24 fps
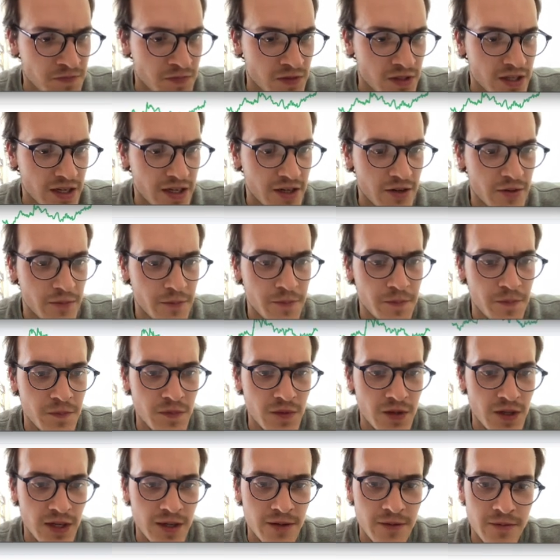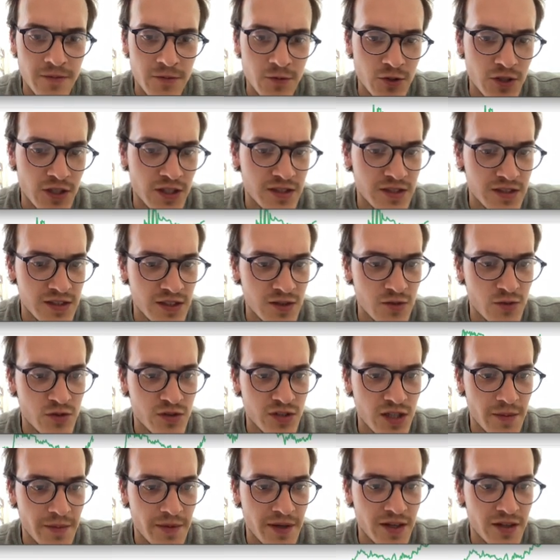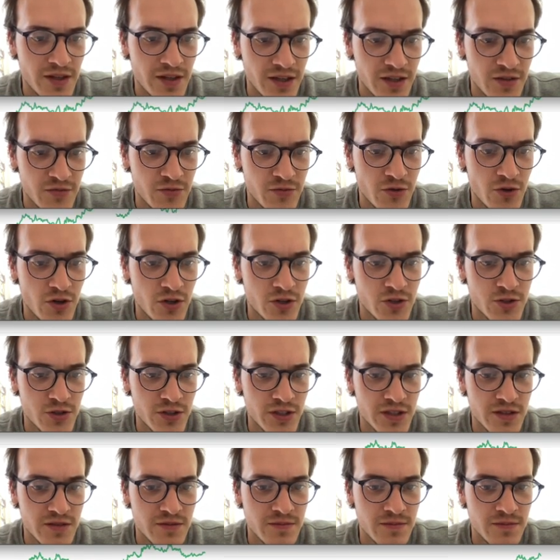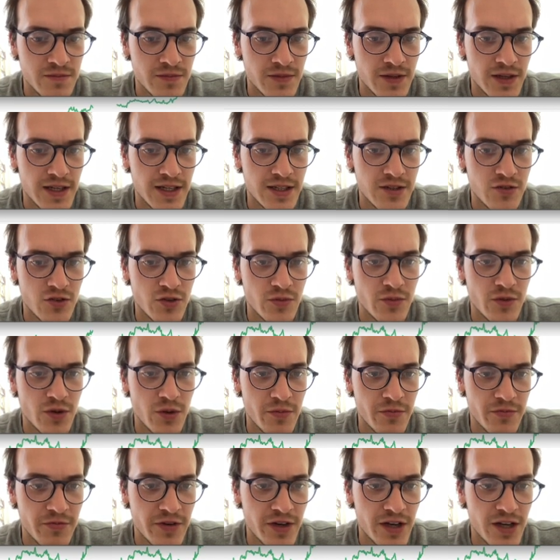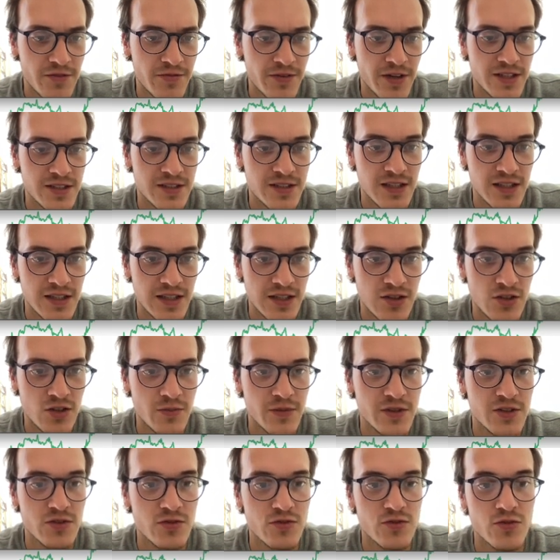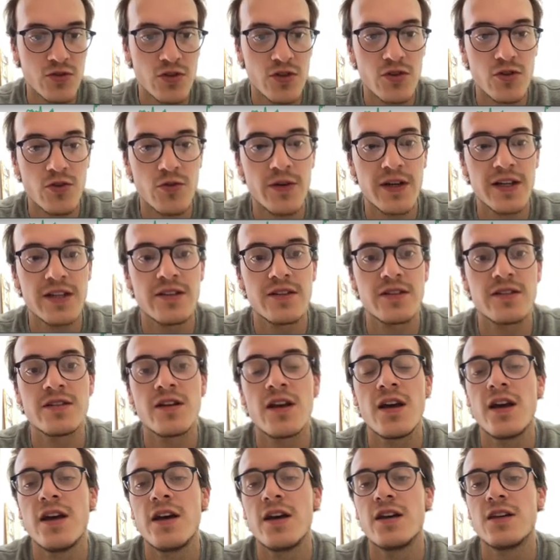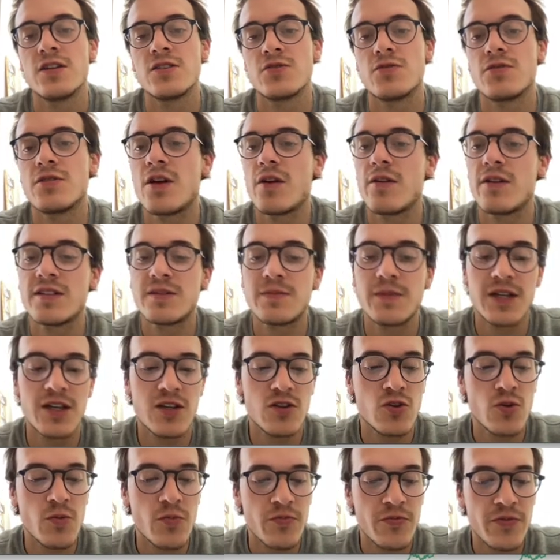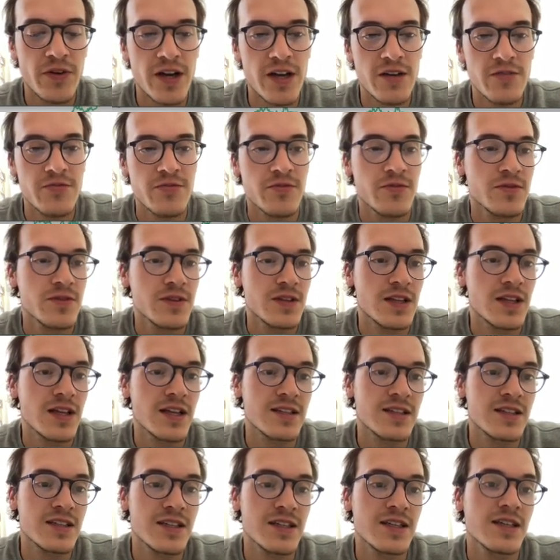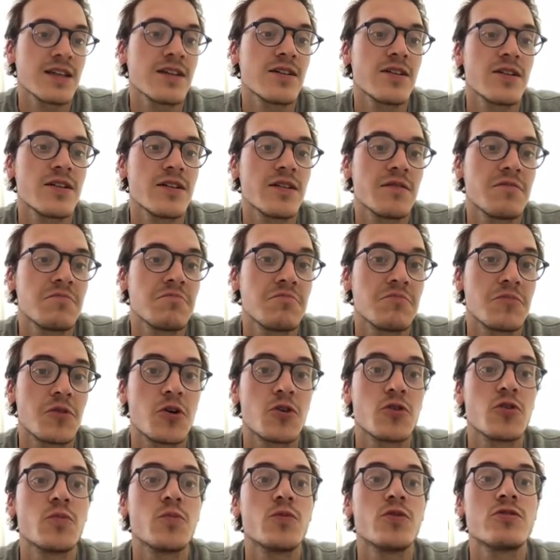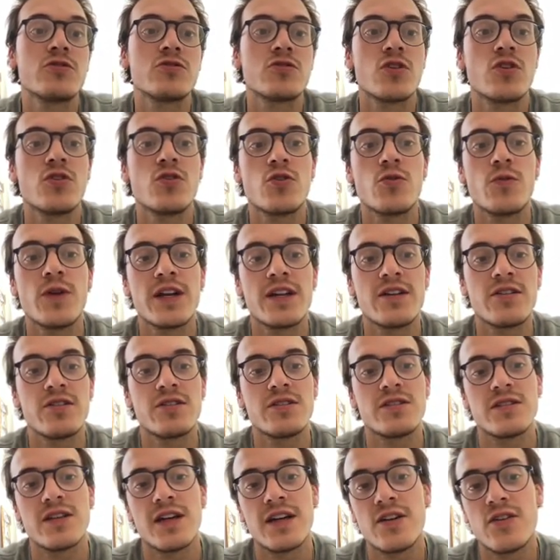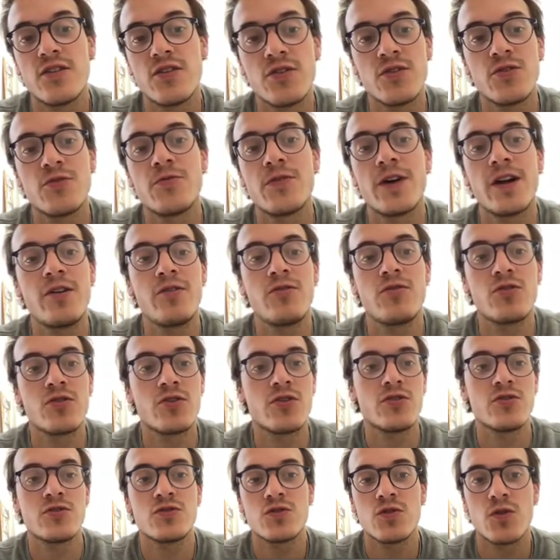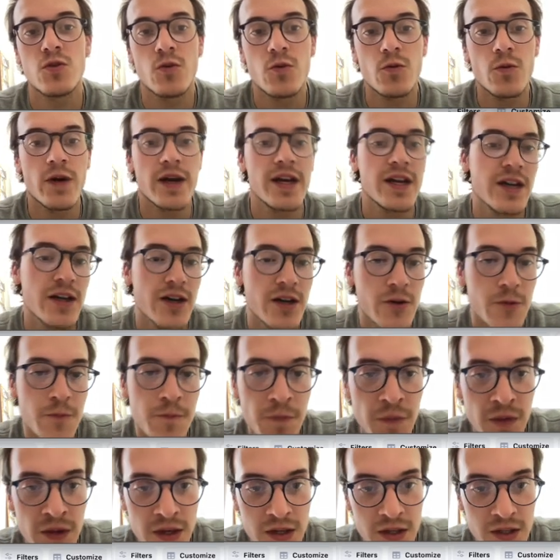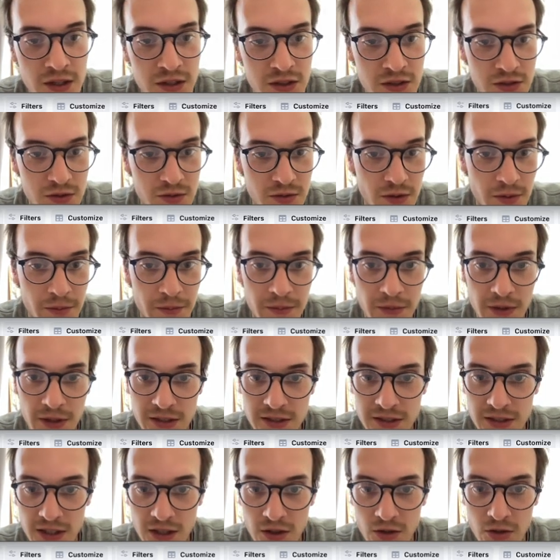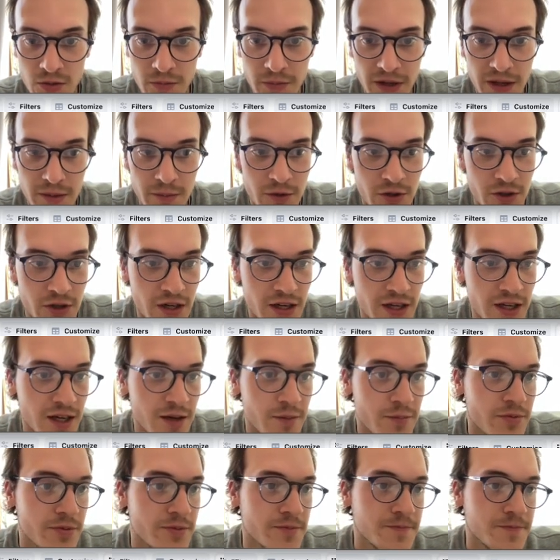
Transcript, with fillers: And um, yeah, you can see Kusama at 400, Atom up 5. I think that Atom is also underrated. So now let's make a top 5 that I think are the most underrated and undervalued coins right now. So um, let's take a look by market cap.